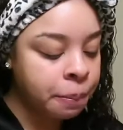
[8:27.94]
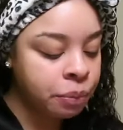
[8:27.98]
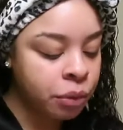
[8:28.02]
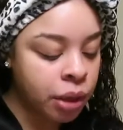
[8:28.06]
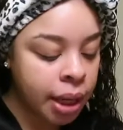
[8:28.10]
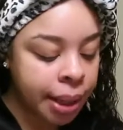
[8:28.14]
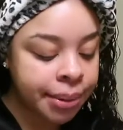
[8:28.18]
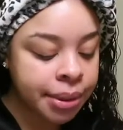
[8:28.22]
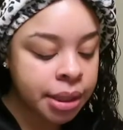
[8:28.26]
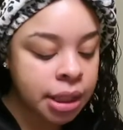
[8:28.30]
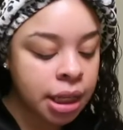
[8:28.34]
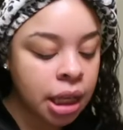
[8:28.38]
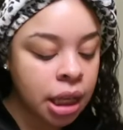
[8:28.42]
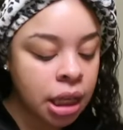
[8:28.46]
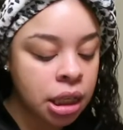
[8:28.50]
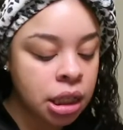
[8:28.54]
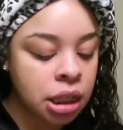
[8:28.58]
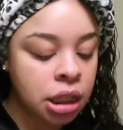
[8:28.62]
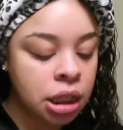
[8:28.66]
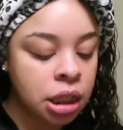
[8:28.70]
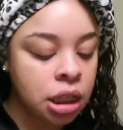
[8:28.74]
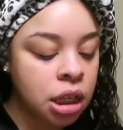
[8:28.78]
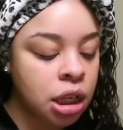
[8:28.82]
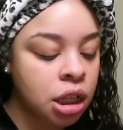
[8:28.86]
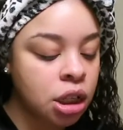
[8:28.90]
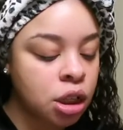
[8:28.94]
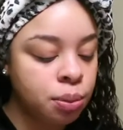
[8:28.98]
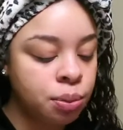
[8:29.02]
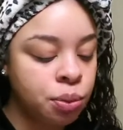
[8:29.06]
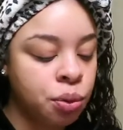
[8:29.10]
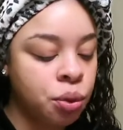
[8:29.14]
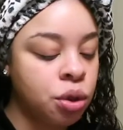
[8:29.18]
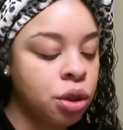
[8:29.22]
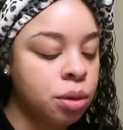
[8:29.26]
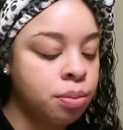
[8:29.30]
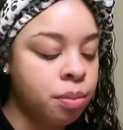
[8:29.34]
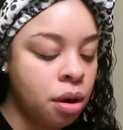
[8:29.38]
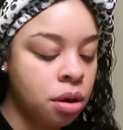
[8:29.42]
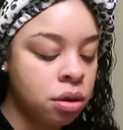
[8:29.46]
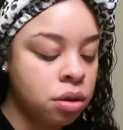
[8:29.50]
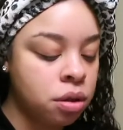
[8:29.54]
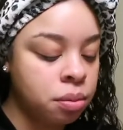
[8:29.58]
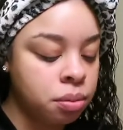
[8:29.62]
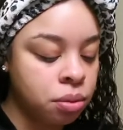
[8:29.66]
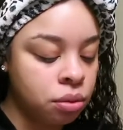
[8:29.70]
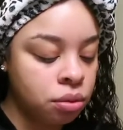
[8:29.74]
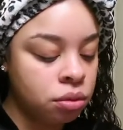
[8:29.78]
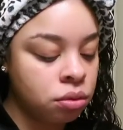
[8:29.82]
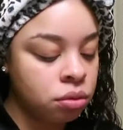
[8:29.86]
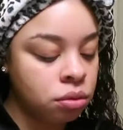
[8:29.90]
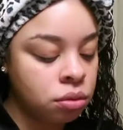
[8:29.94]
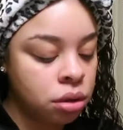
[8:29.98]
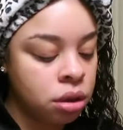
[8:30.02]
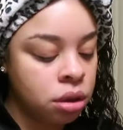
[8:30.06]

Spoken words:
I would say I like to get it as smooth as possible,